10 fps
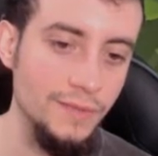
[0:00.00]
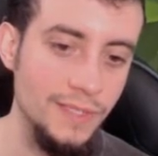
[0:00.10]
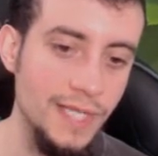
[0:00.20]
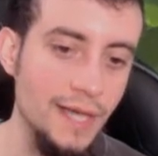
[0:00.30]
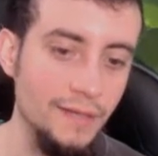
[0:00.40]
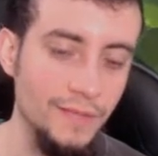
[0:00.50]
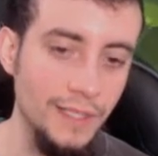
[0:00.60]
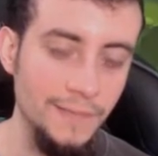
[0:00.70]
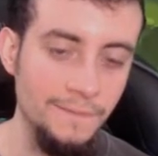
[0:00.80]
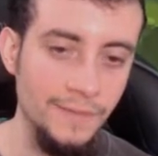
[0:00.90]
attack,
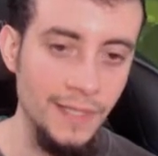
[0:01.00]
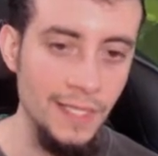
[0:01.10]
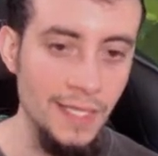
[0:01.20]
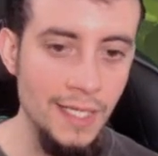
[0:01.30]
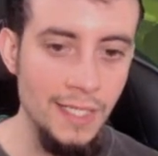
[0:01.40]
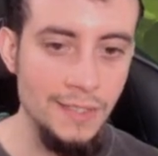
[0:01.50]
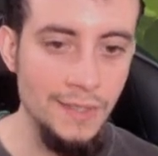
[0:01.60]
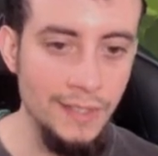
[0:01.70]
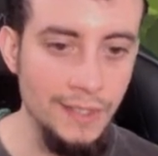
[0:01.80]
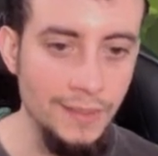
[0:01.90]
right? So
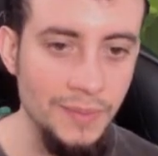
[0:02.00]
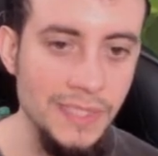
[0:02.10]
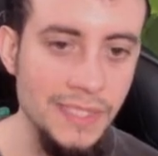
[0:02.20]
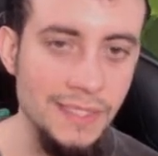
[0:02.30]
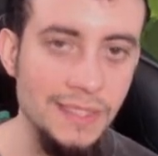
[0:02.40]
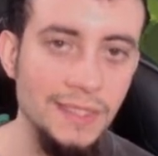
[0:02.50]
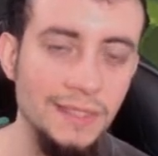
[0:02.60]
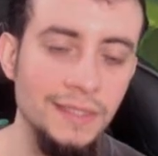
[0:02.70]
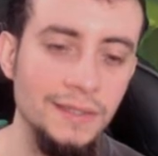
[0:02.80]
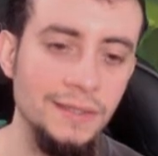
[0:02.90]
I think Imprisoned Son
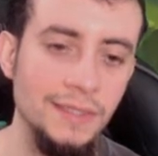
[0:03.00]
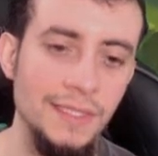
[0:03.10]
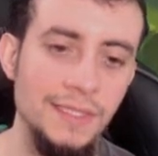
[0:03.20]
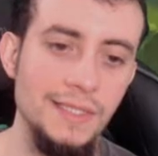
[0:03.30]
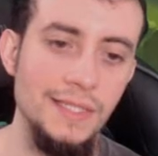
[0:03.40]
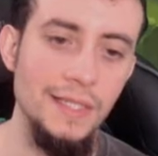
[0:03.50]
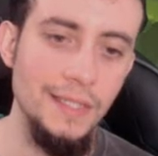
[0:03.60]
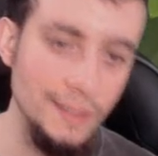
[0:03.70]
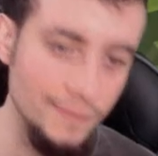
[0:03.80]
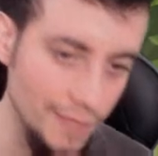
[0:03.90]
Gil is
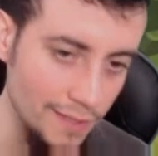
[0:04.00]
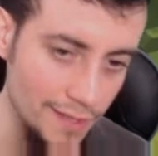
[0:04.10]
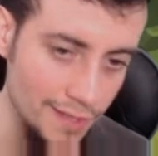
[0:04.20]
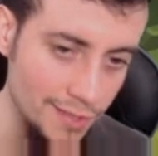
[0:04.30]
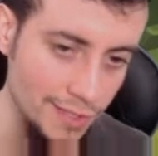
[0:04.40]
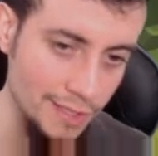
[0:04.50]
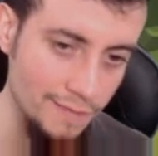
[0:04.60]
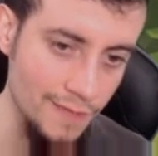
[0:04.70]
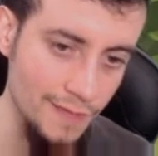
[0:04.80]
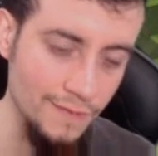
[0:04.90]
very interesting,
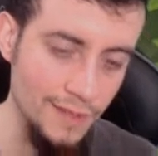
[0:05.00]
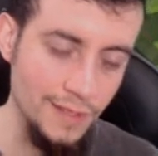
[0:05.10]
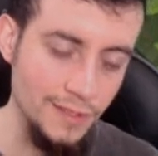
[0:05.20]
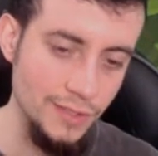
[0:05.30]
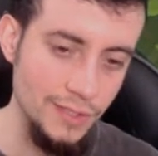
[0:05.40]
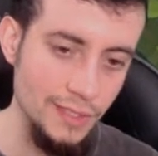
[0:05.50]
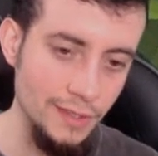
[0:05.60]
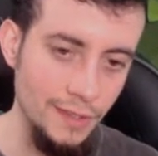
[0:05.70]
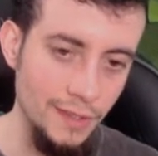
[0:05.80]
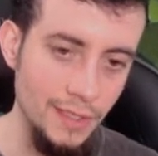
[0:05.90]
very interesting.
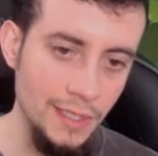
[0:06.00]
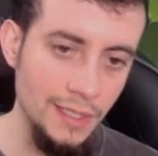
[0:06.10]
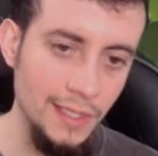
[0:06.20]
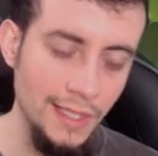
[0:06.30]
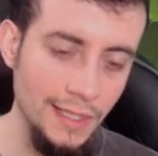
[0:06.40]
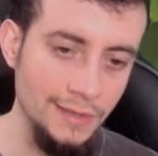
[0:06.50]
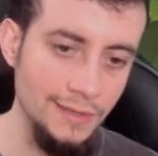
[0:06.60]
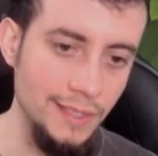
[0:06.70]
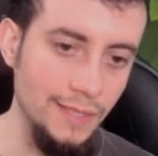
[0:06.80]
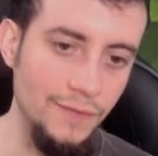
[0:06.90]
And
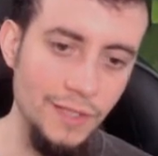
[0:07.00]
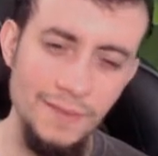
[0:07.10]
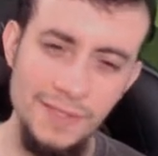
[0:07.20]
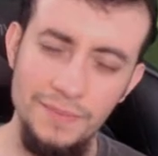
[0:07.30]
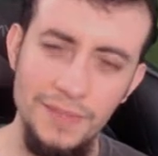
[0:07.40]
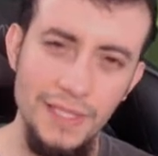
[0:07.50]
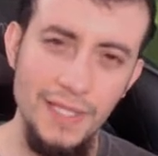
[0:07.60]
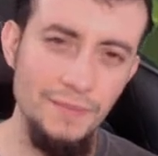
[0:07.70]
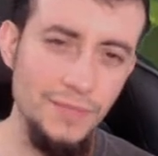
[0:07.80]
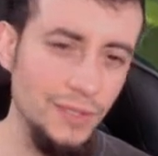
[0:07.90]
if you're able to
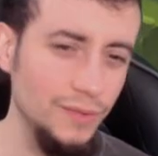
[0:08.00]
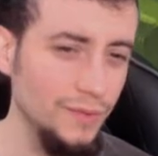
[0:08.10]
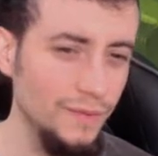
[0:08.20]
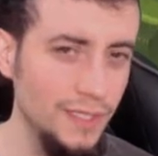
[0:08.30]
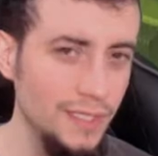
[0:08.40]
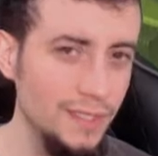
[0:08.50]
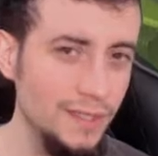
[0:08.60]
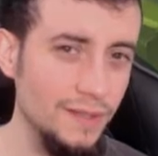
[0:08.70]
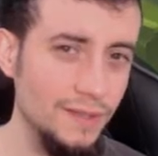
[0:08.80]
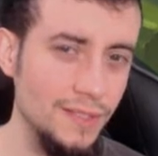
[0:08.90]
play 2 of these
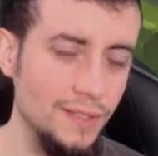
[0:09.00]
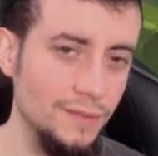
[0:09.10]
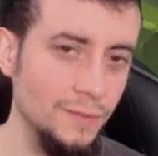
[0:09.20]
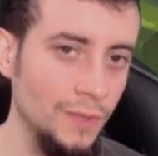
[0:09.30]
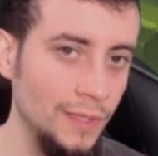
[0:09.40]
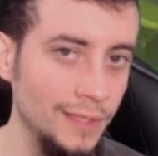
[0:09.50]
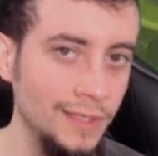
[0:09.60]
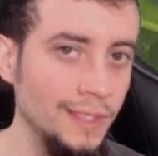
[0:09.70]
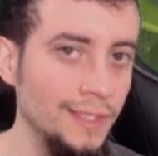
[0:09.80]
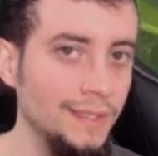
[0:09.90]
on turn 1,
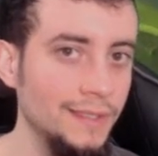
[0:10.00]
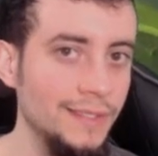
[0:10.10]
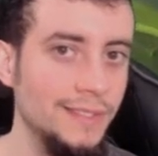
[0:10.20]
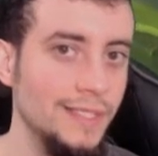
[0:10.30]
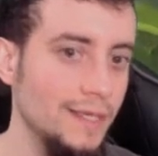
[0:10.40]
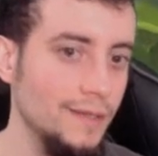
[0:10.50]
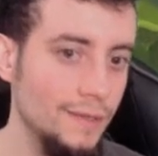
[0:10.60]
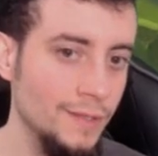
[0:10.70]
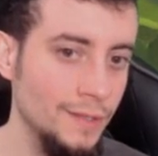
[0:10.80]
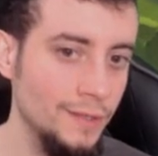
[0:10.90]
and then let's say
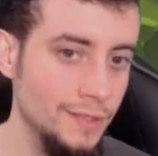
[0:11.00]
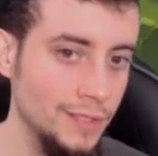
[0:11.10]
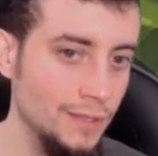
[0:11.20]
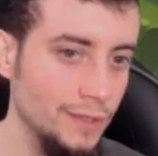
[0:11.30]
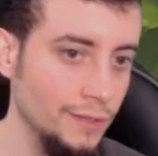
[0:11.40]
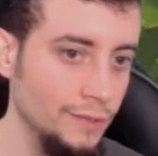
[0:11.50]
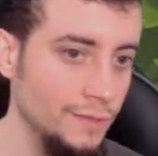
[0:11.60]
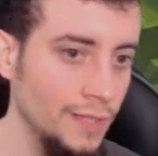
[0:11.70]
on turn